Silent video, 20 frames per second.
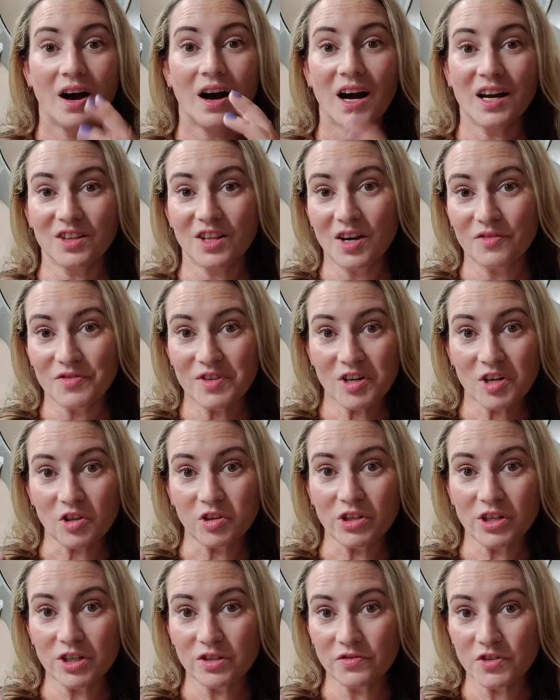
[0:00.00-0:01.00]
I love the
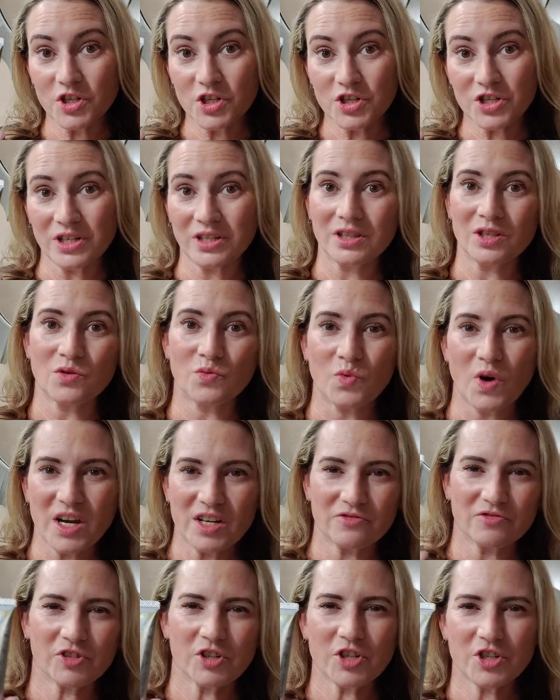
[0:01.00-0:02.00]
clear version. The
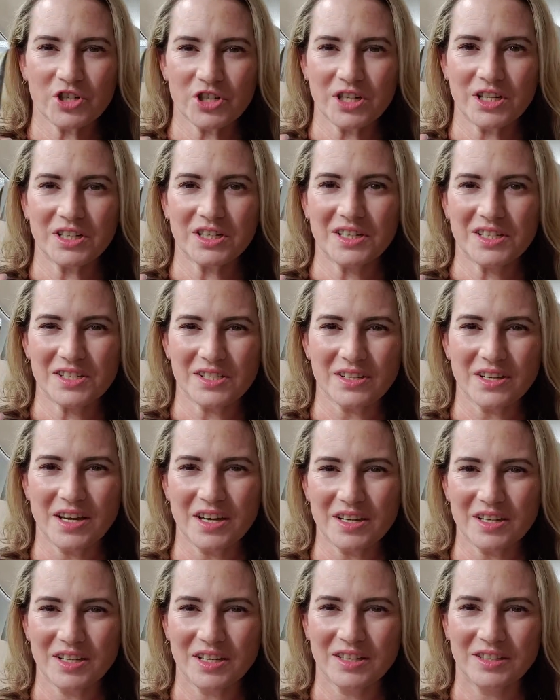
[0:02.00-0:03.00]
white version is
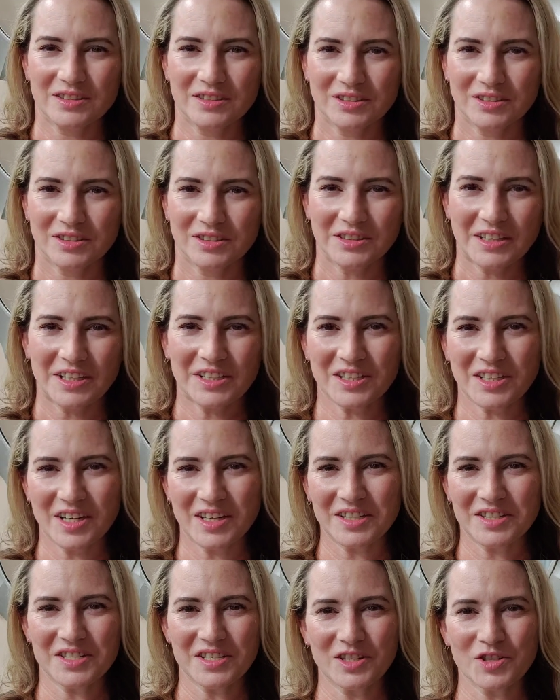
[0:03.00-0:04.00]
like, it's
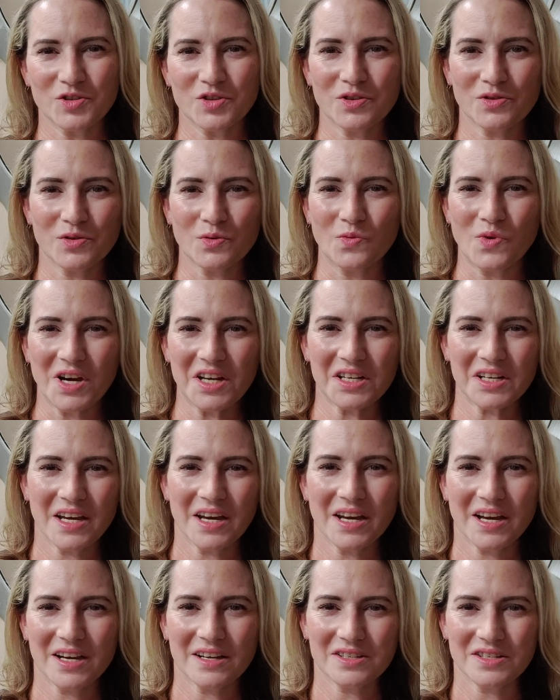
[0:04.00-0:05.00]
like a sunscreen with a white
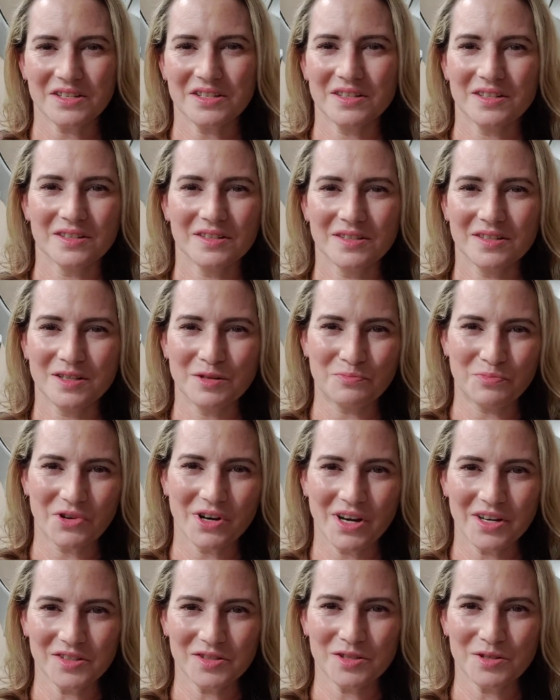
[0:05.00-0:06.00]
cast. It
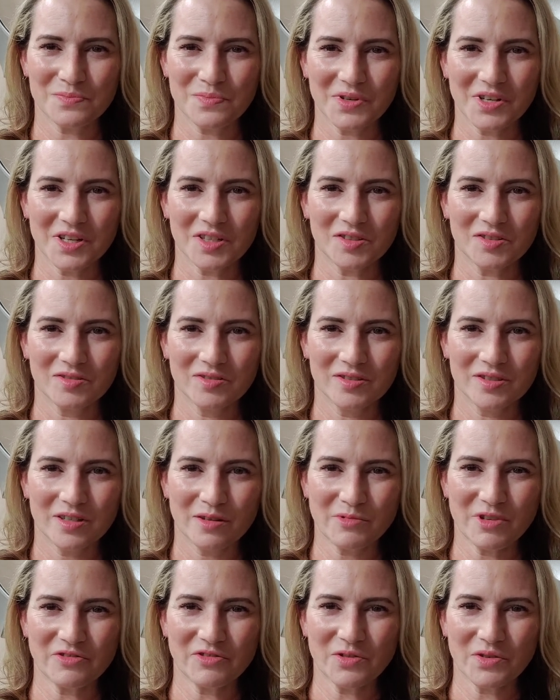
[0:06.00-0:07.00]
brightens, but
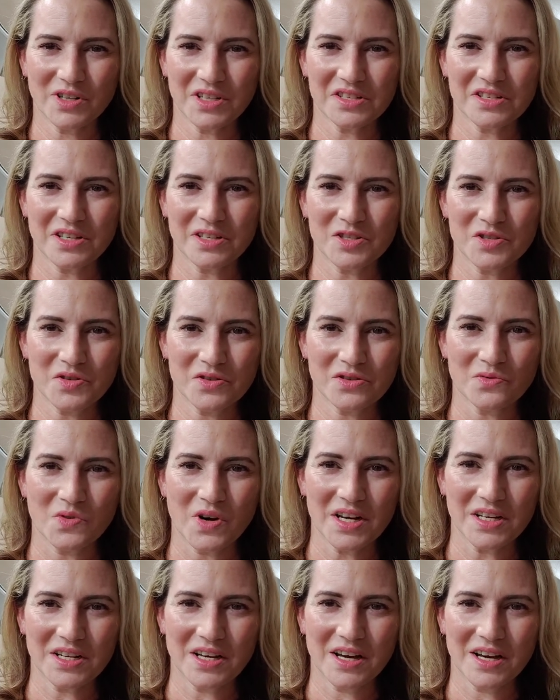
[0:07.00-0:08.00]
I mean, if you want a sunscreen with a
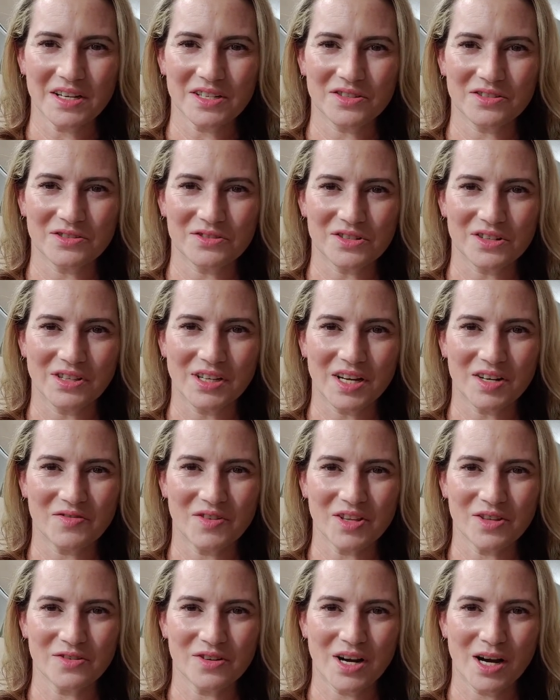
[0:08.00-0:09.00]
white cast, there's a lot
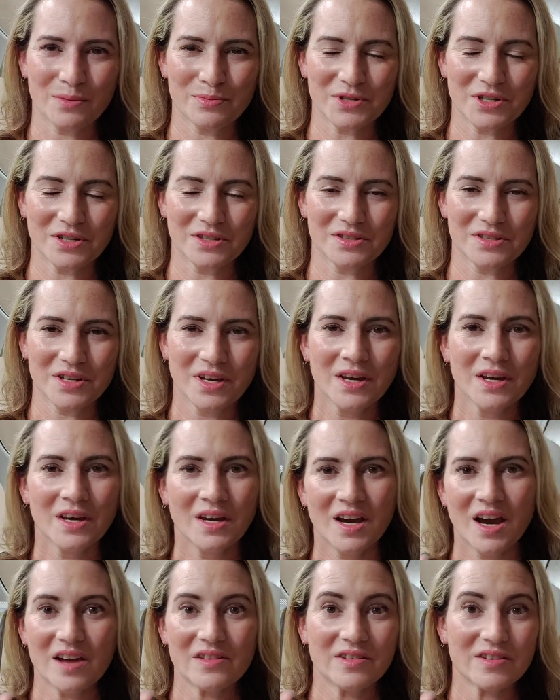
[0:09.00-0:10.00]
of other options.
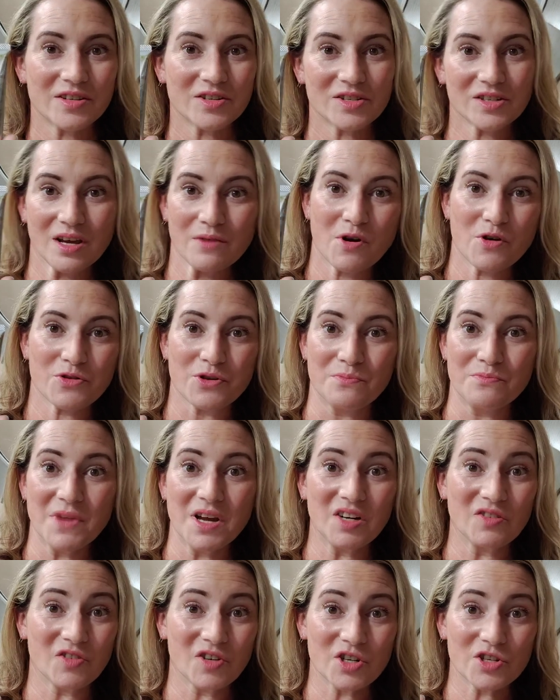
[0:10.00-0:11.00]
And they just came out with a
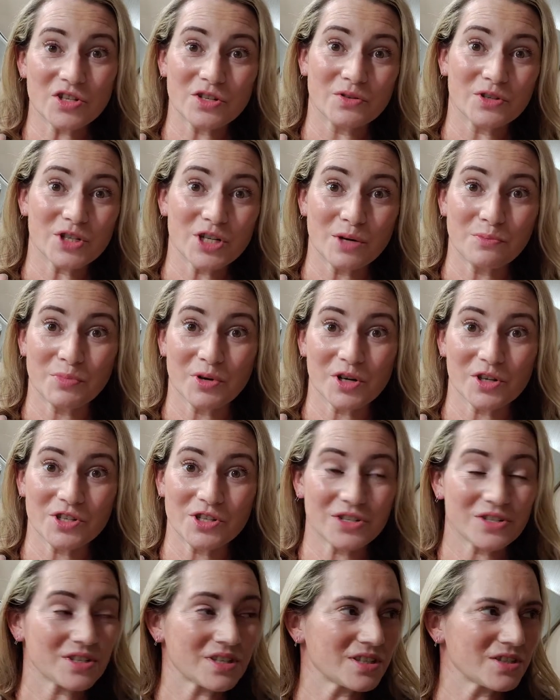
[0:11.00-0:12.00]
mint version, which I
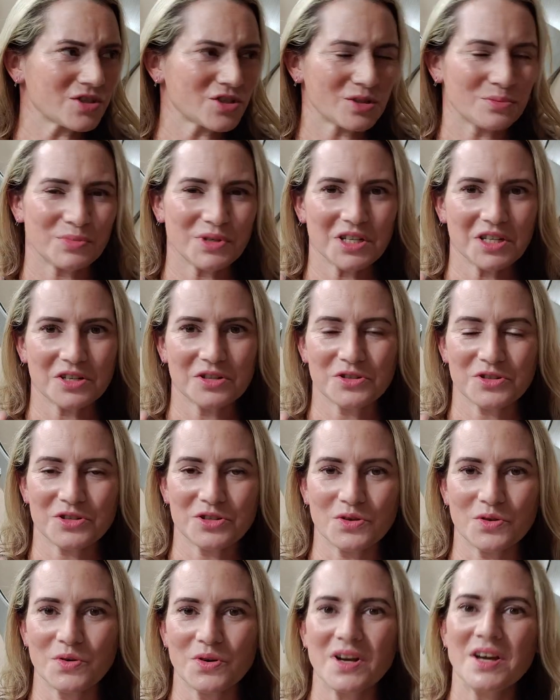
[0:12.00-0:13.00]
purchased and should be here
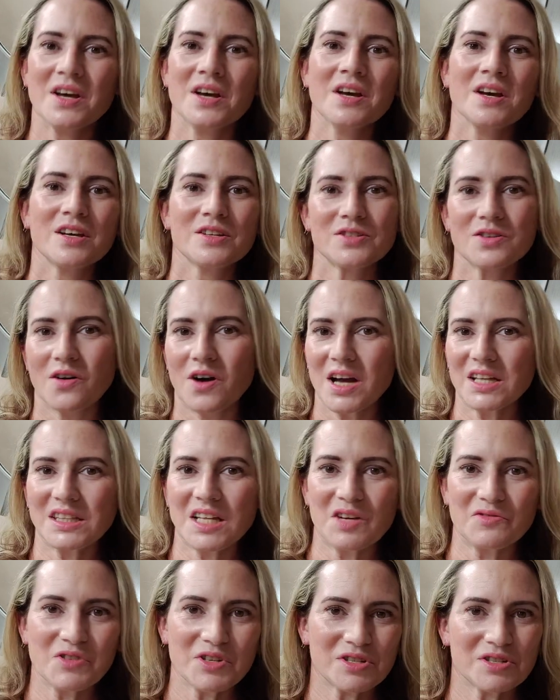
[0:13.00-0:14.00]
soon. So I
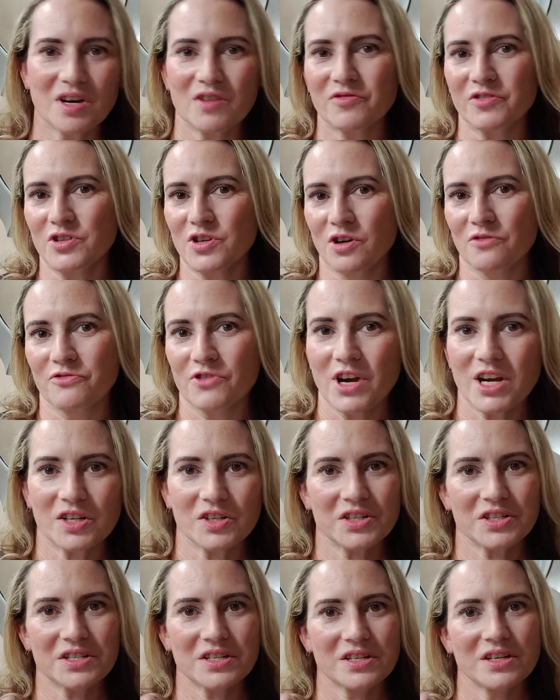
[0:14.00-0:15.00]
love this stuff. No
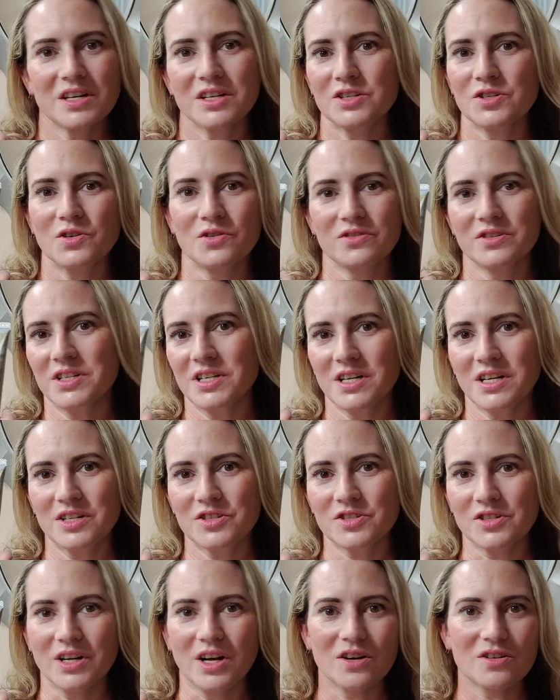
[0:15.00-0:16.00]
fragrance in it, no
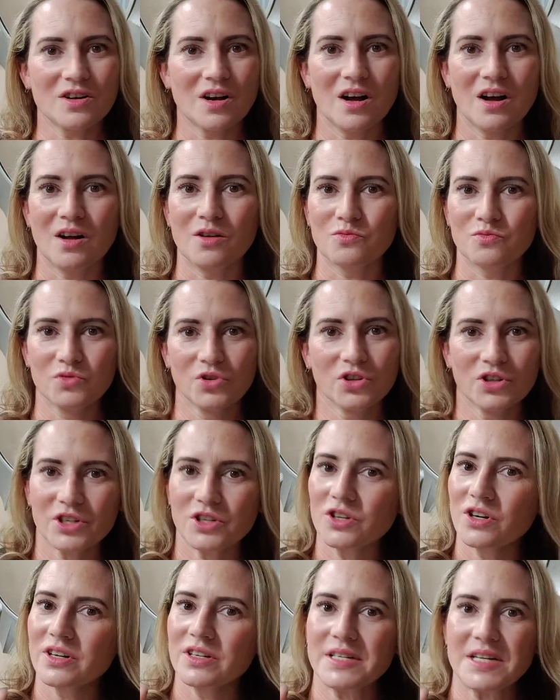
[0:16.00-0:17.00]
denatured alcohol. Really
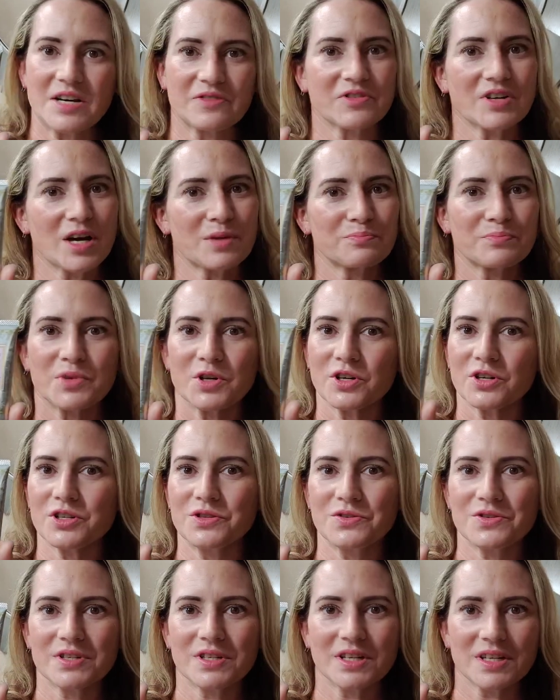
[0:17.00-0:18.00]
good. Never got burnt
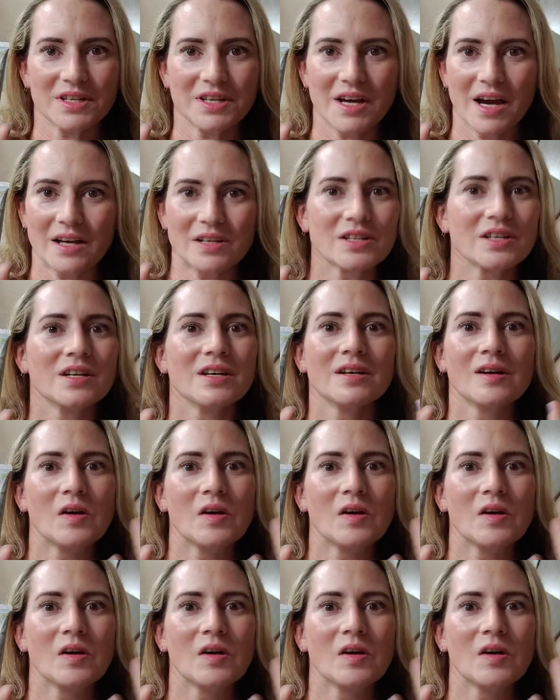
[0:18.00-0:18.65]
using it yet.